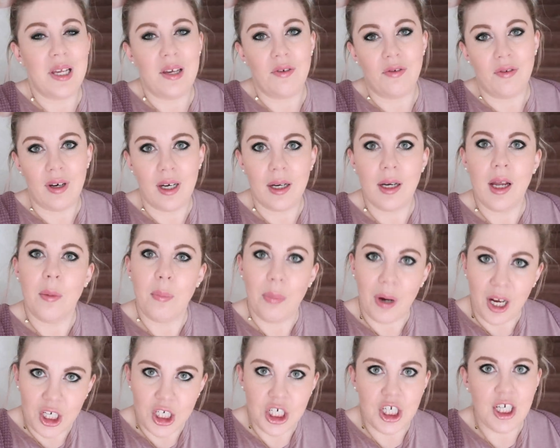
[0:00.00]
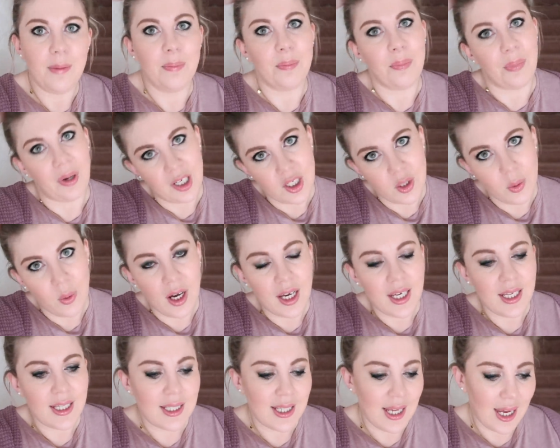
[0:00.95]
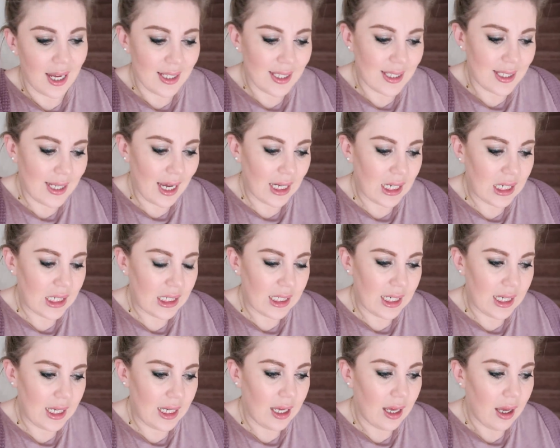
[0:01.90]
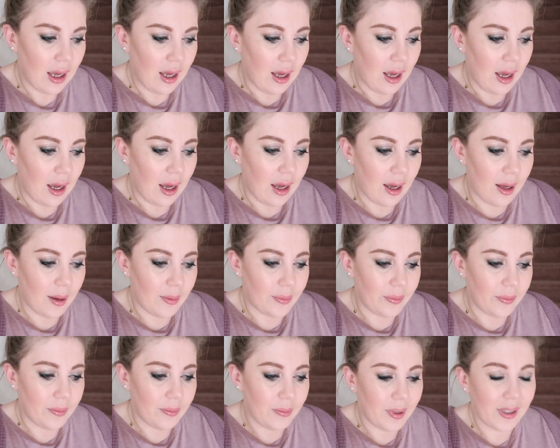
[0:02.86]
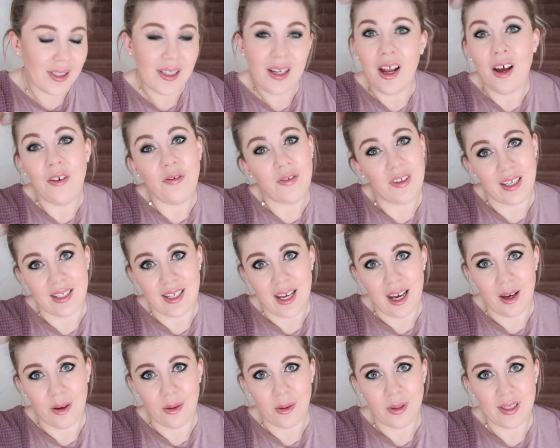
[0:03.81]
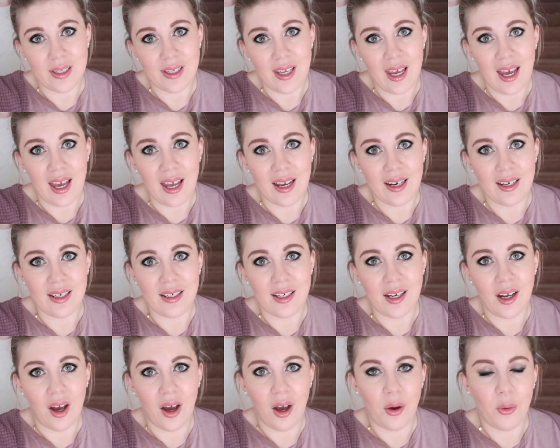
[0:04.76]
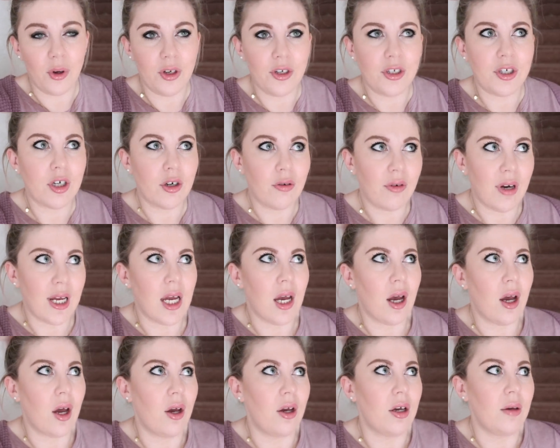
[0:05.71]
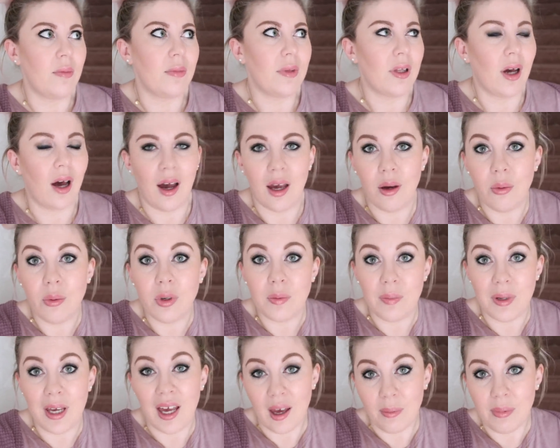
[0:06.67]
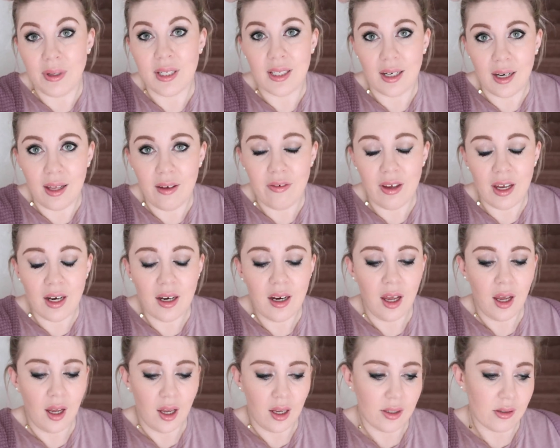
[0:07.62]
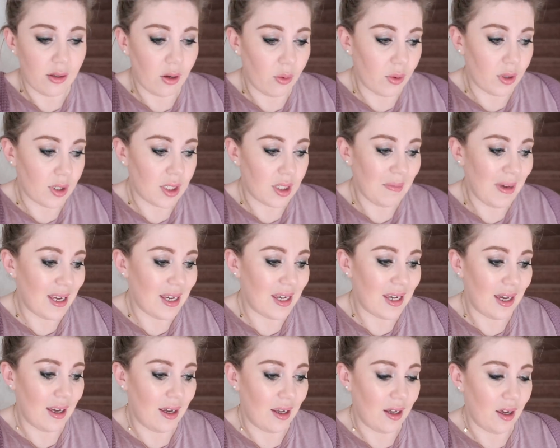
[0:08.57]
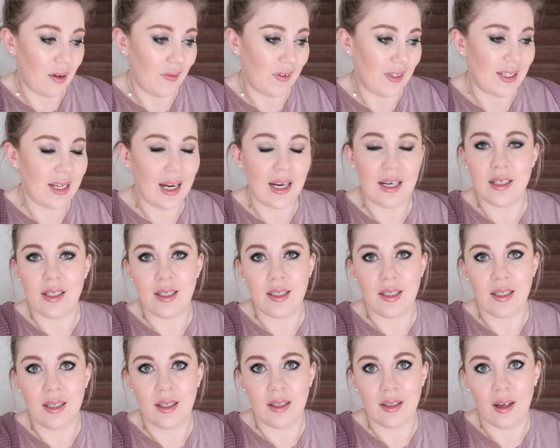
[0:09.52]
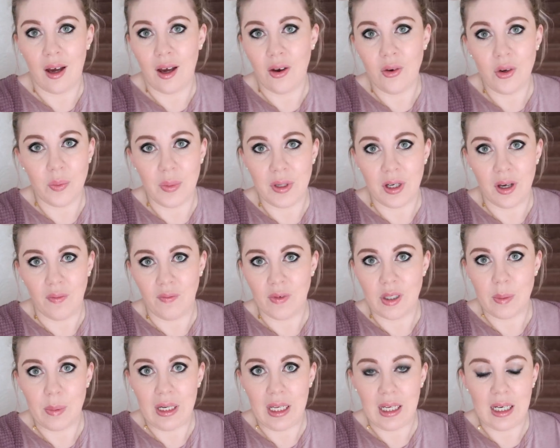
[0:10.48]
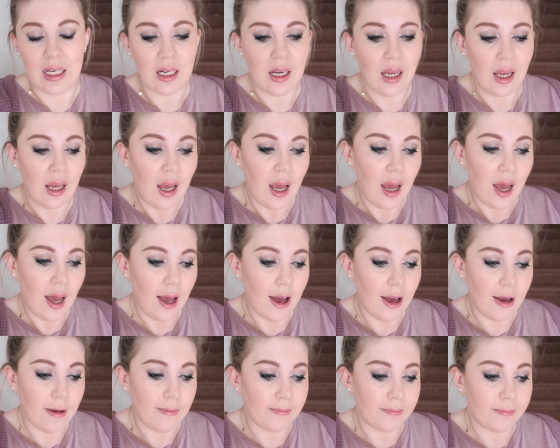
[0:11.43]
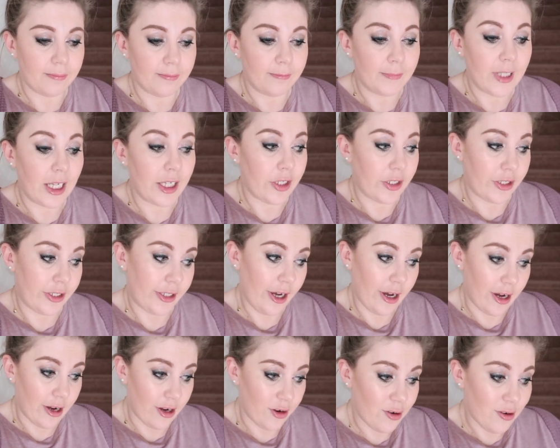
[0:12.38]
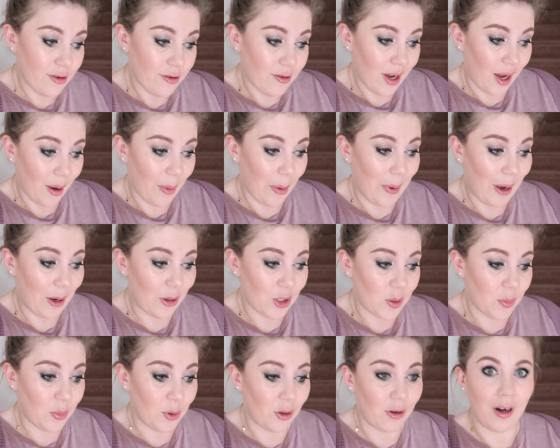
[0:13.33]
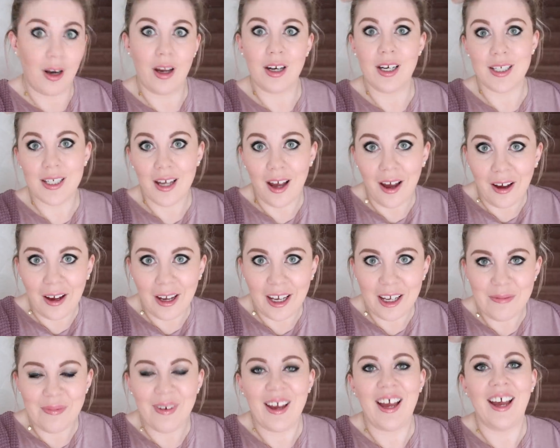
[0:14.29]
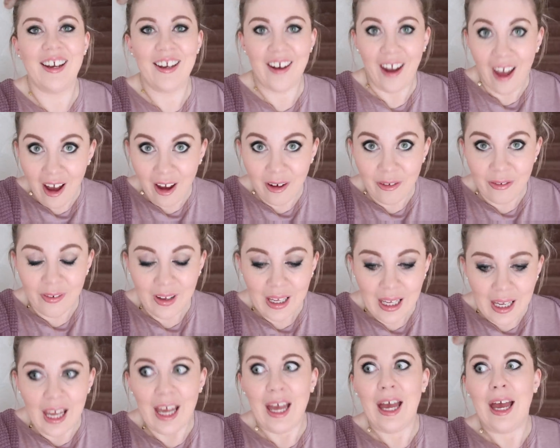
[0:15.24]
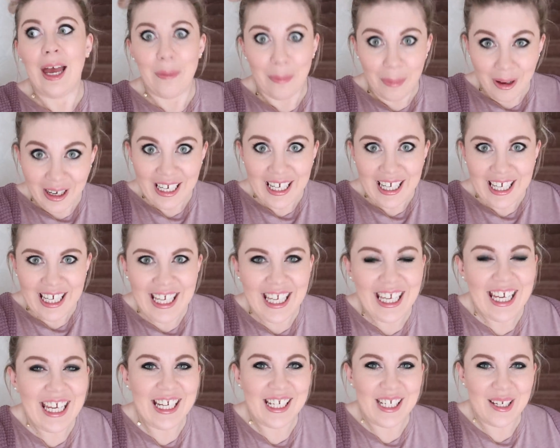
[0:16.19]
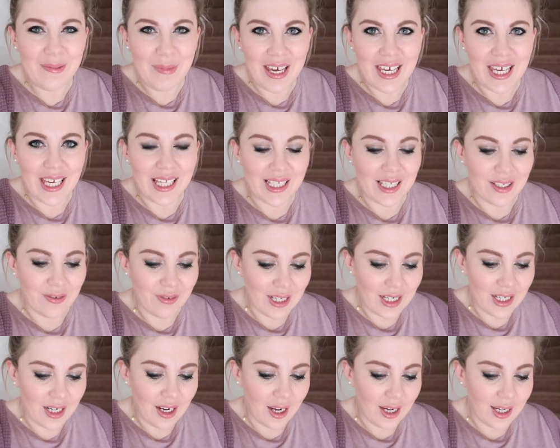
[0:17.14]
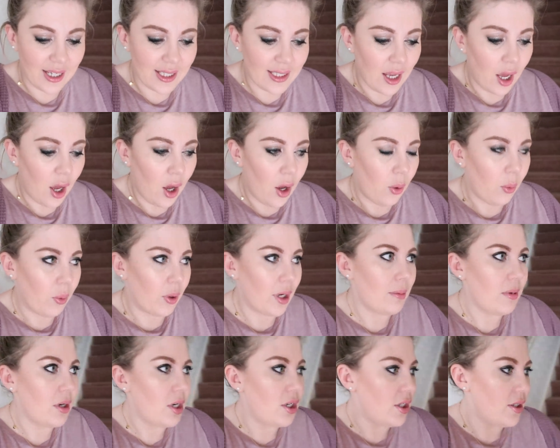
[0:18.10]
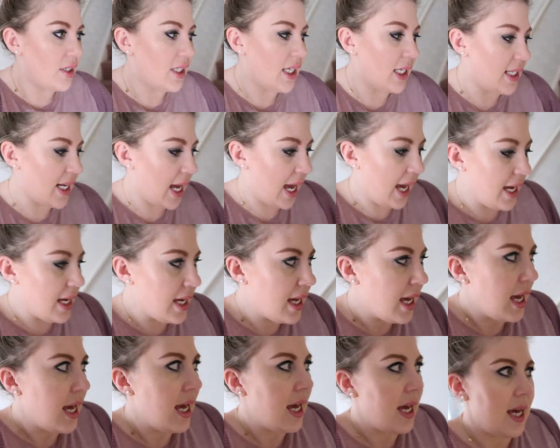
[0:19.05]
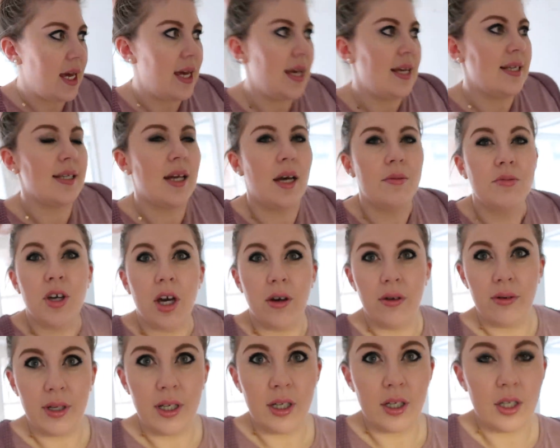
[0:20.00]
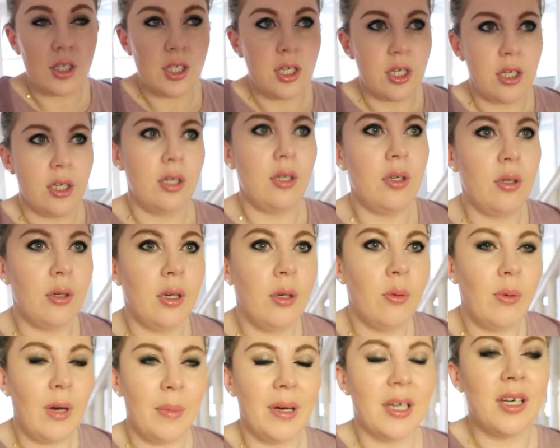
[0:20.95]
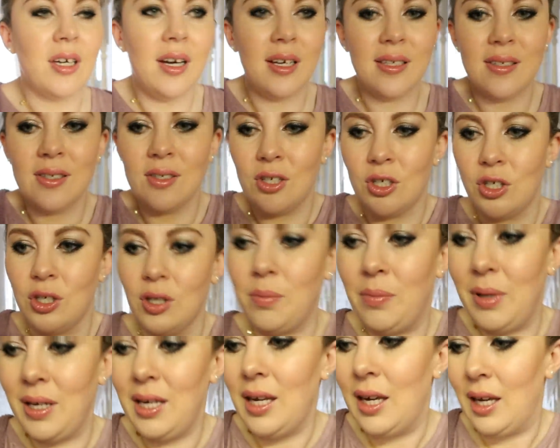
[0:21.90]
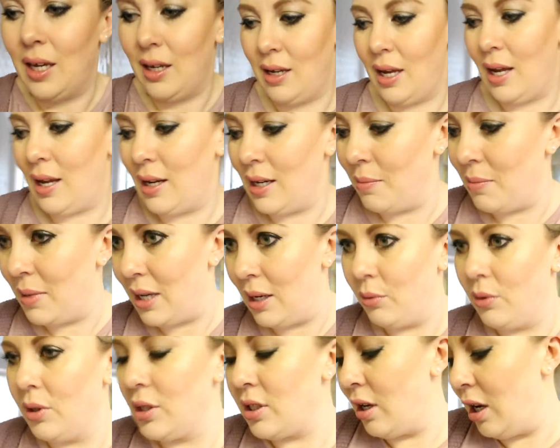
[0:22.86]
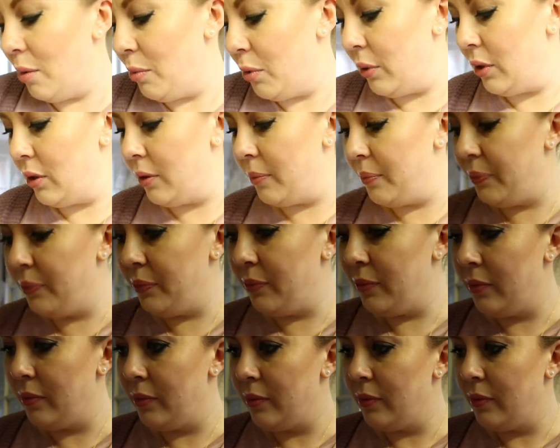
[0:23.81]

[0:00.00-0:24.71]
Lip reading: believer in buy cheap, buy twice, and secondly because I love this house and I want to create a home that I would be happy to live in, so I want to make it of a standard that I would be comfortable in. So I'm about to pour a lot of time and love money into making this really nice. What I'm going to do today is I'm going to, well, my cousins should be here any minute. What time are we on?